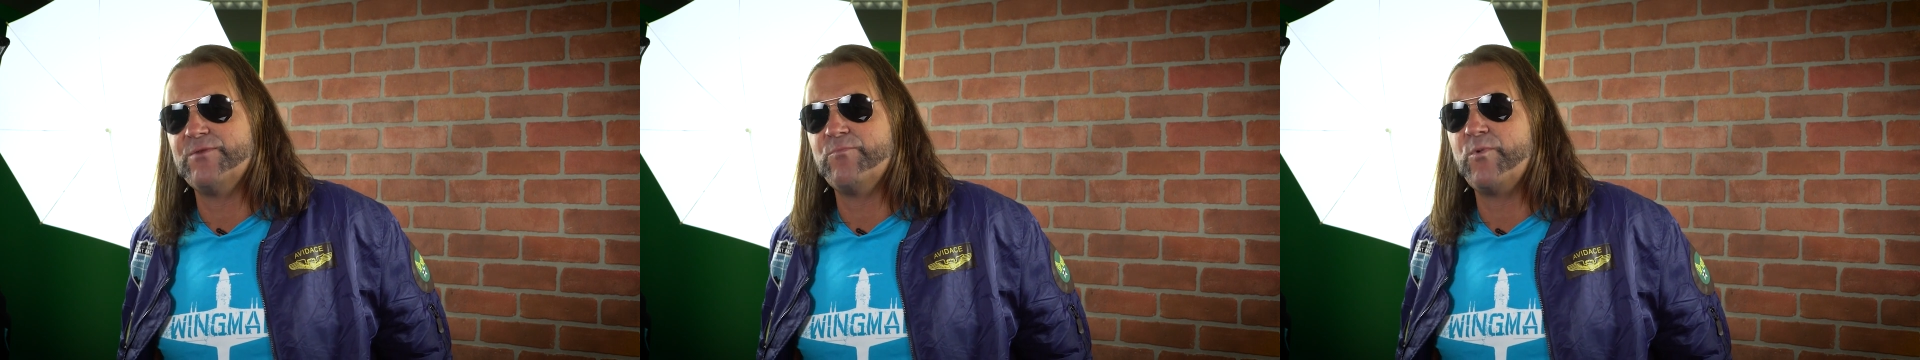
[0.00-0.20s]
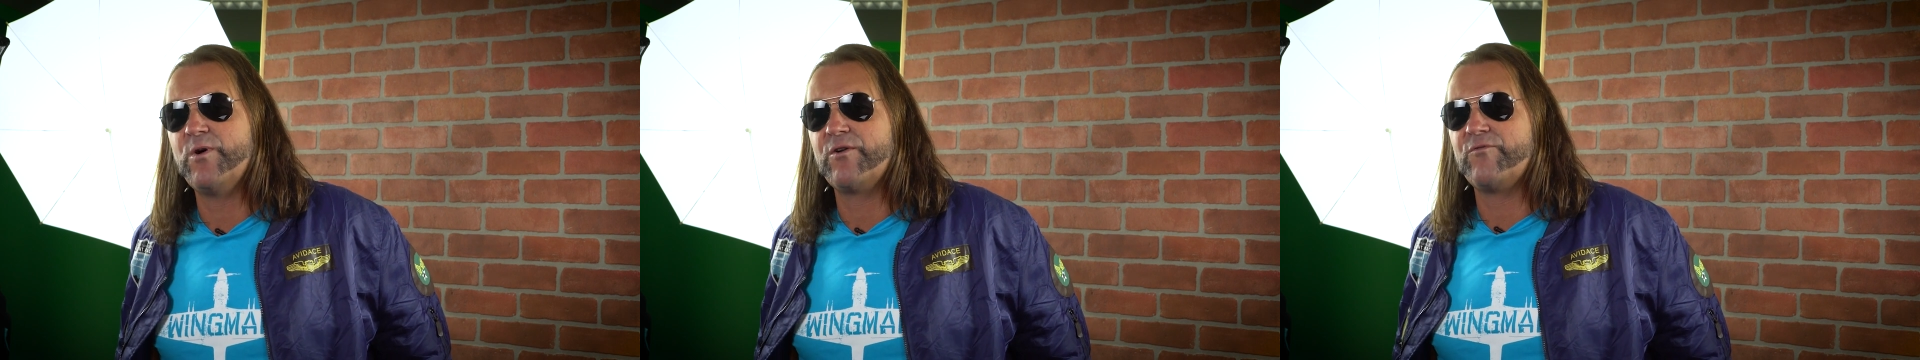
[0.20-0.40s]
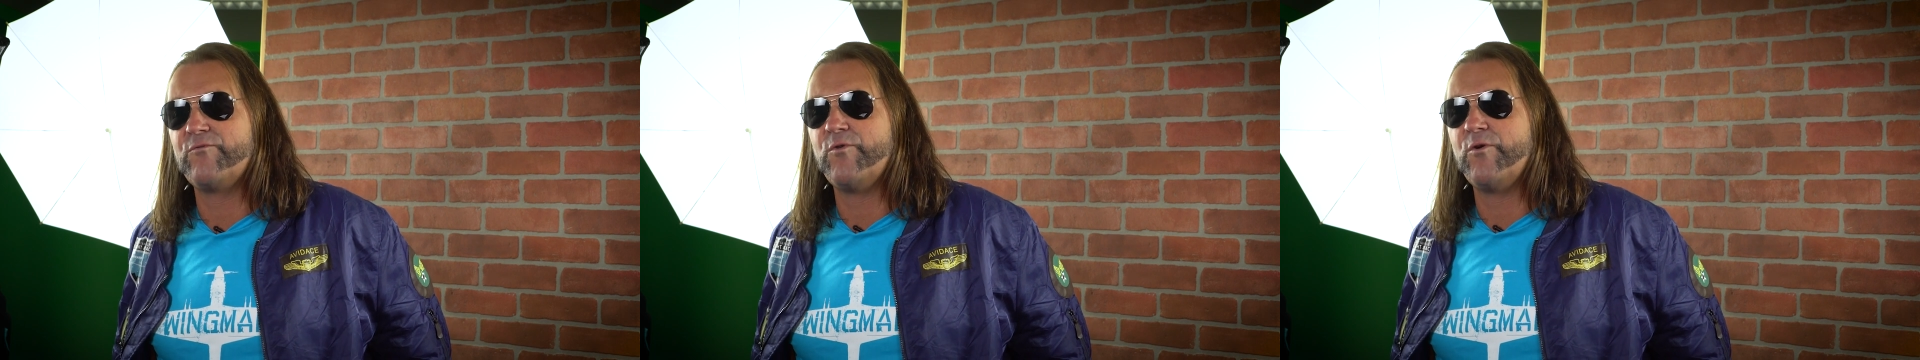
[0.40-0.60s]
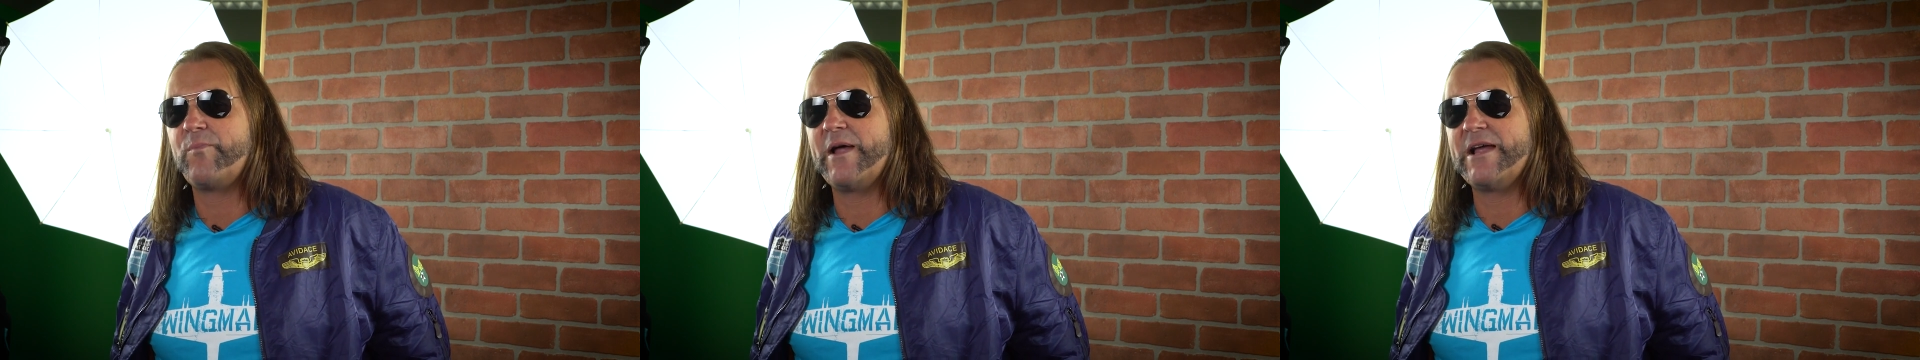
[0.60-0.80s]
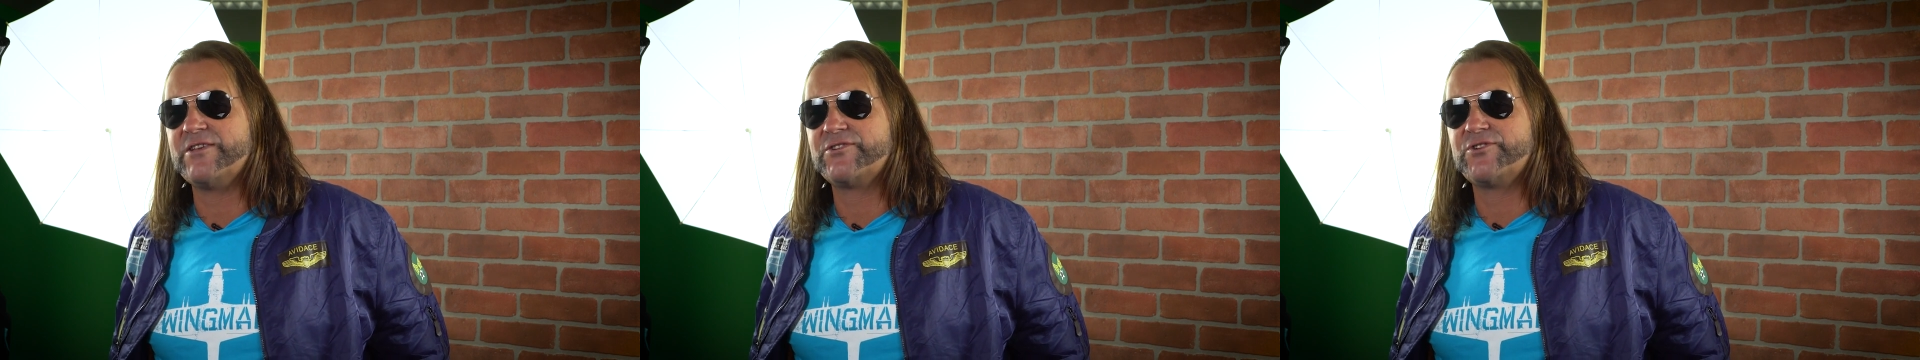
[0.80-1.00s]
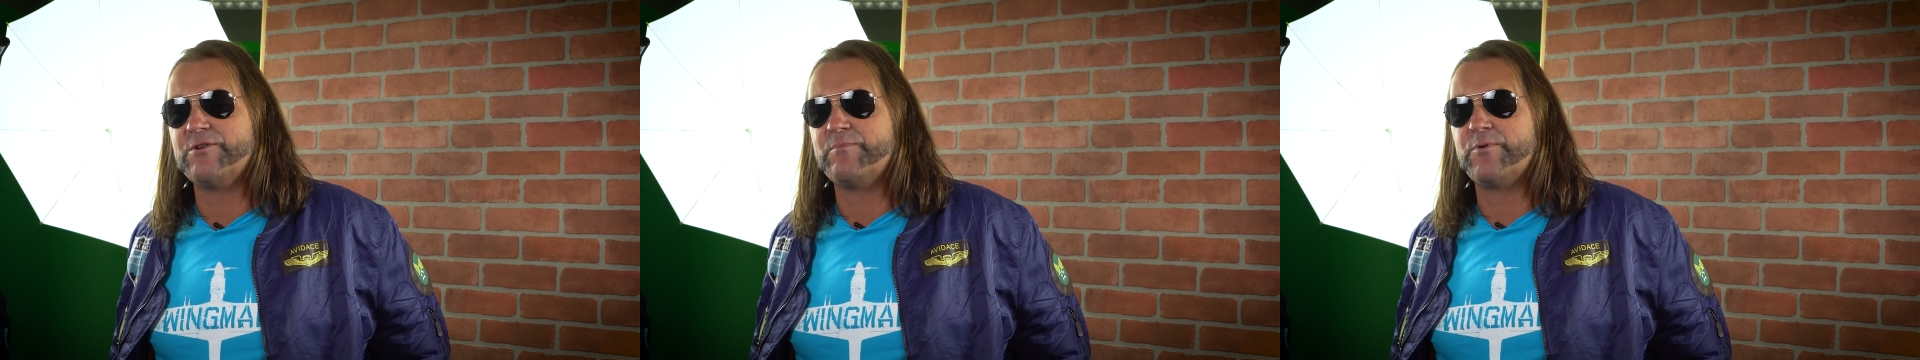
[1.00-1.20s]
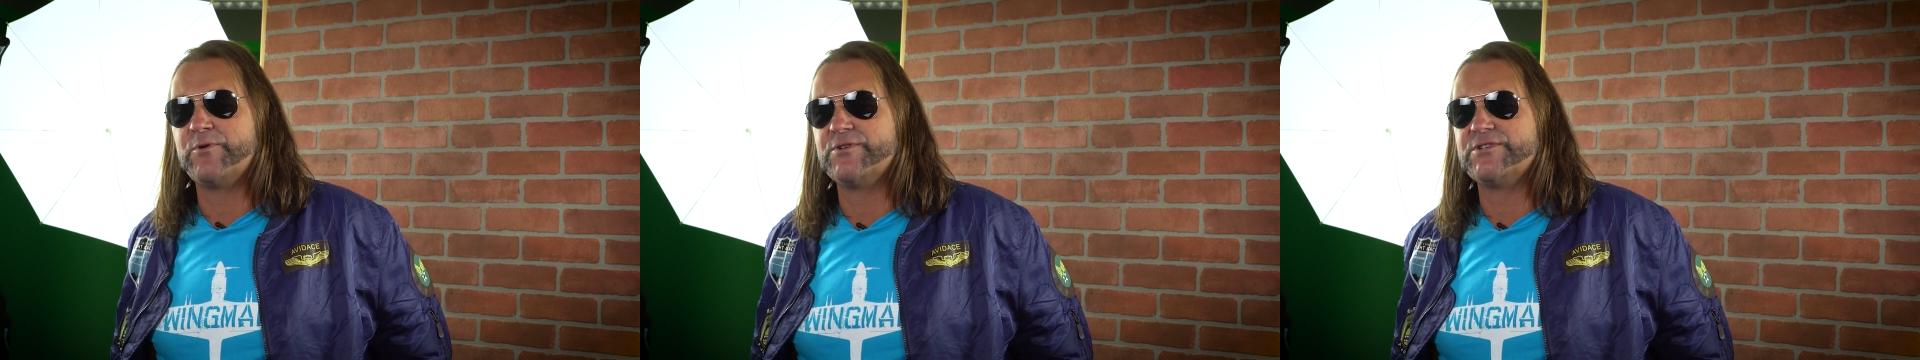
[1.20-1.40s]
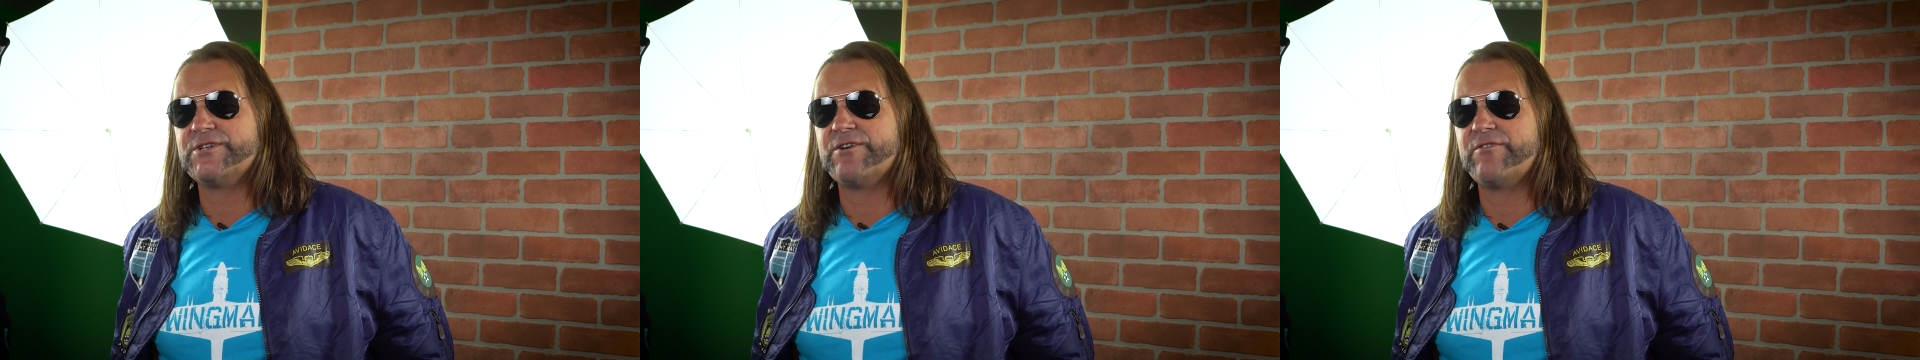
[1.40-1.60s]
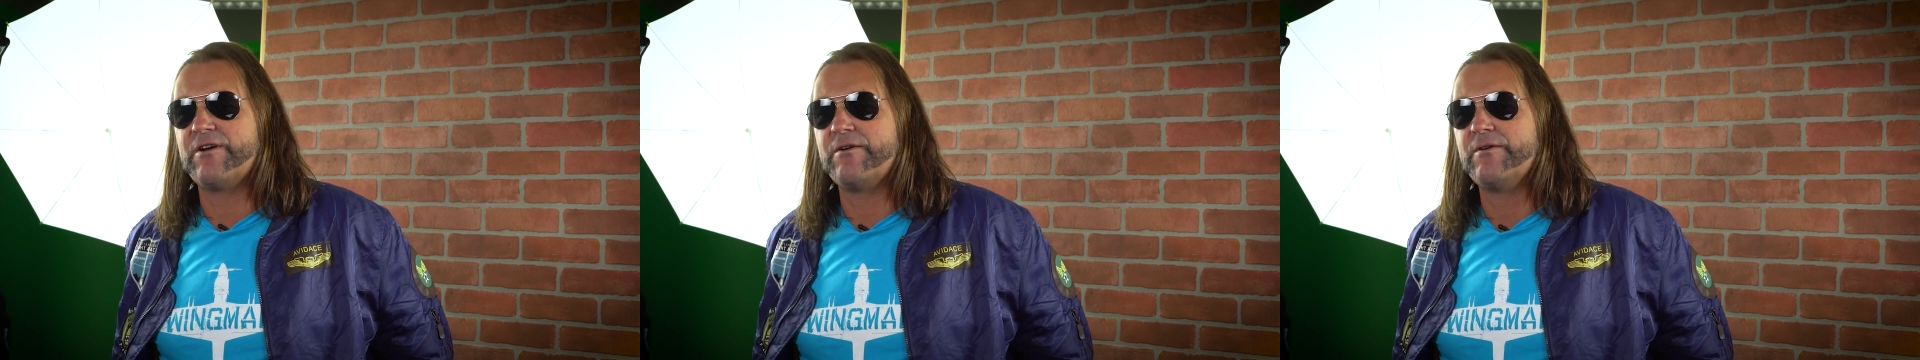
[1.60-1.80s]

in World of Warplanes two point oh.